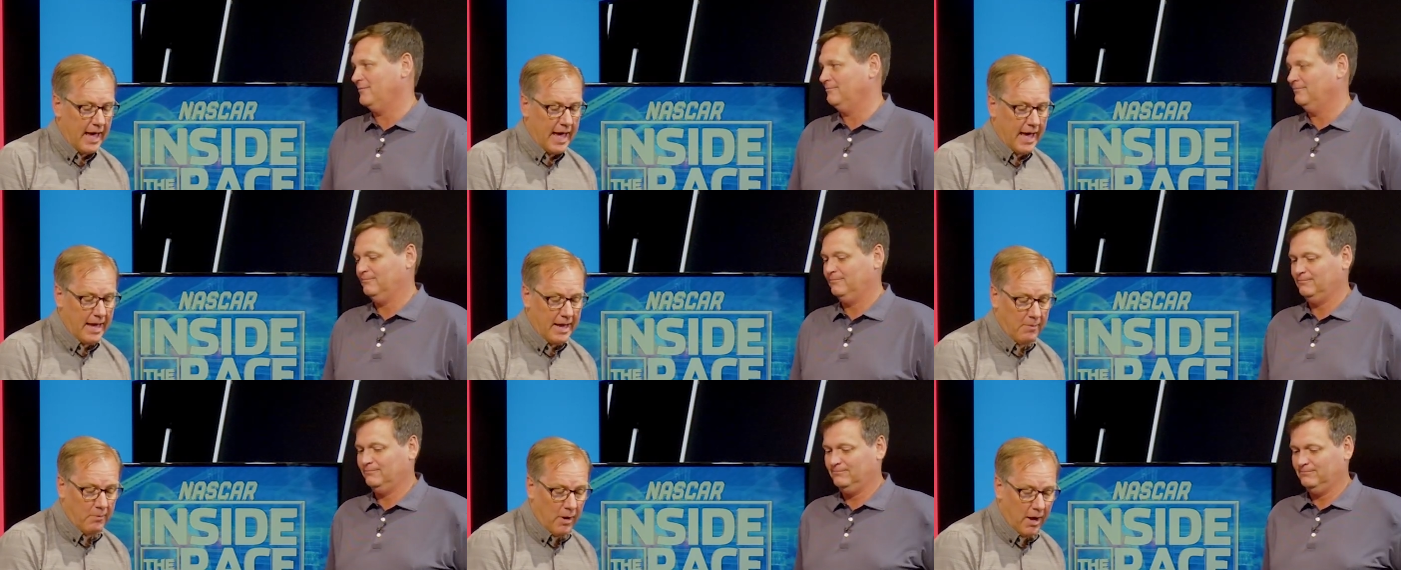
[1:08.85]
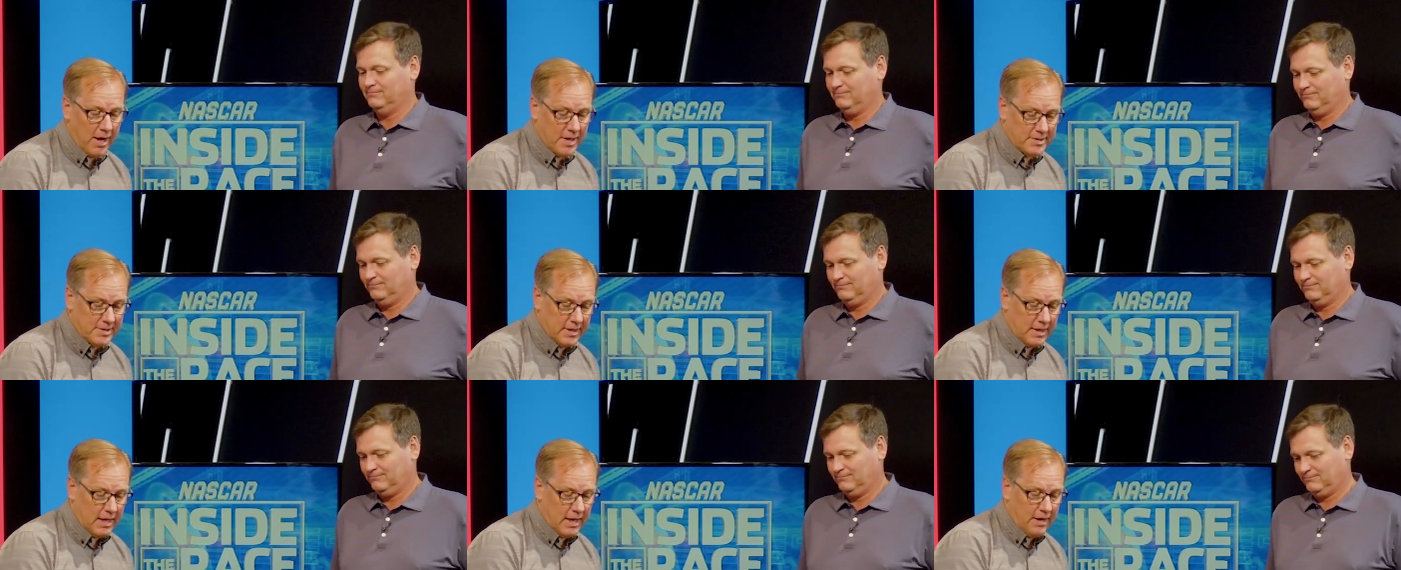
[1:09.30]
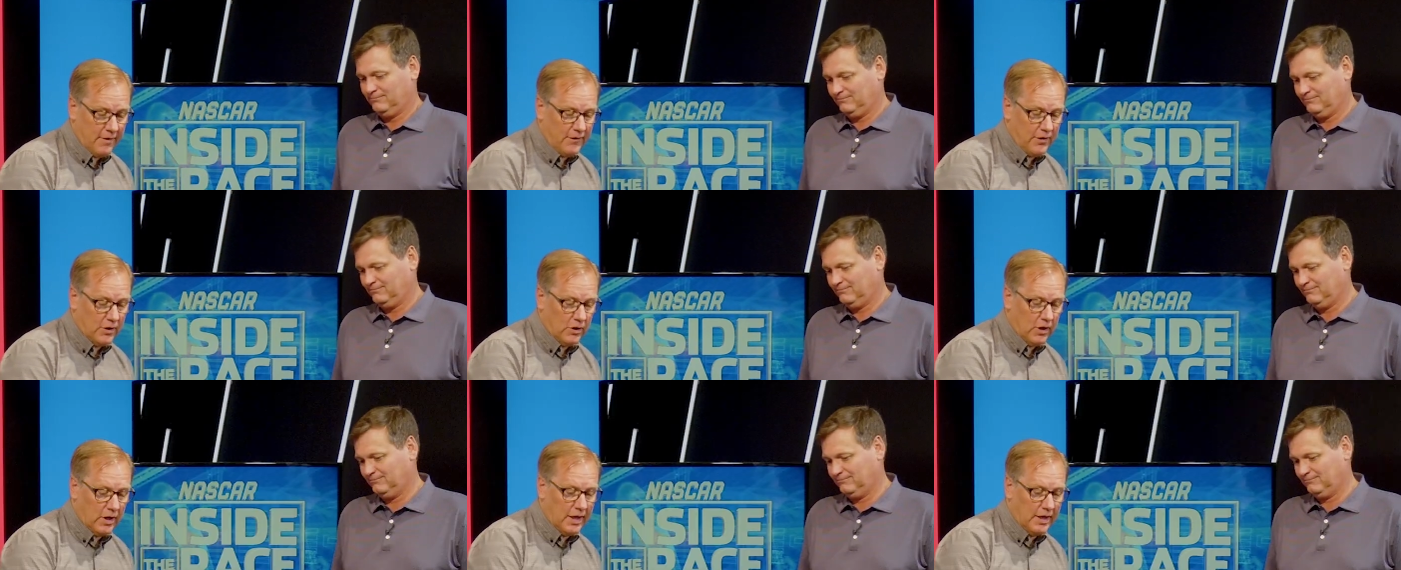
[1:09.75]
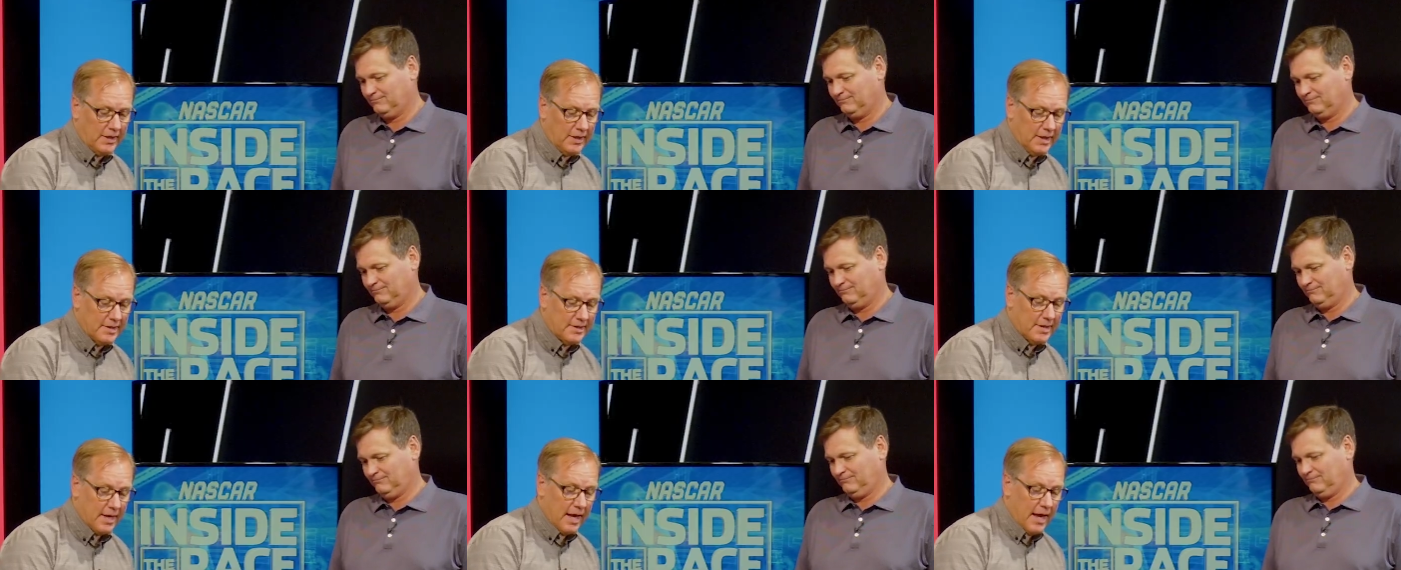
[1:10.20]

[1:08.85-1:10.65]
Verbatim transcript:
Speaker 1: Yeah, he was. And, and if you look at this,